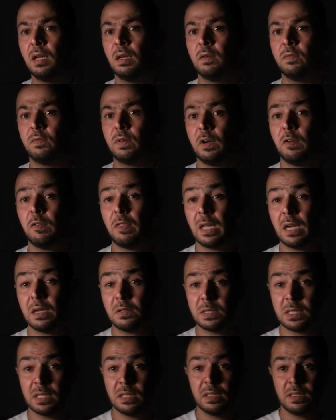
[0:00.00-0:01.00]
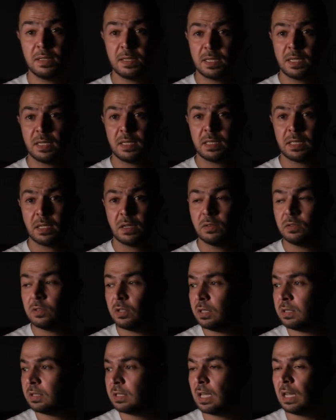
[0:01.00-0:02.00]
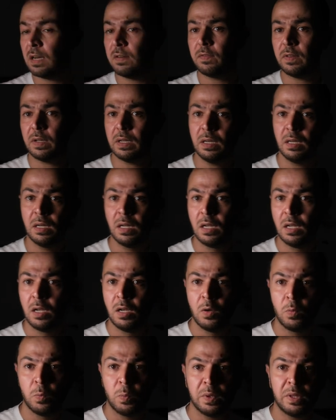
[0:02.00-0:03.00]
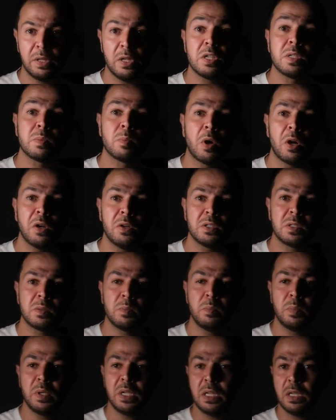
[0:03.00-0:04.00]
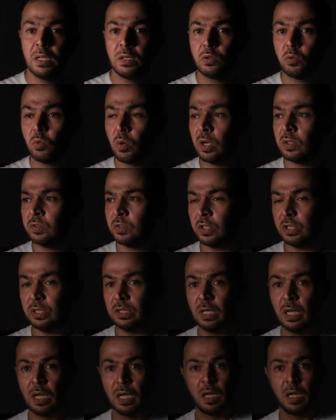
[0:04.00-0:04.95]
5600 Kelvin with this Molus B200.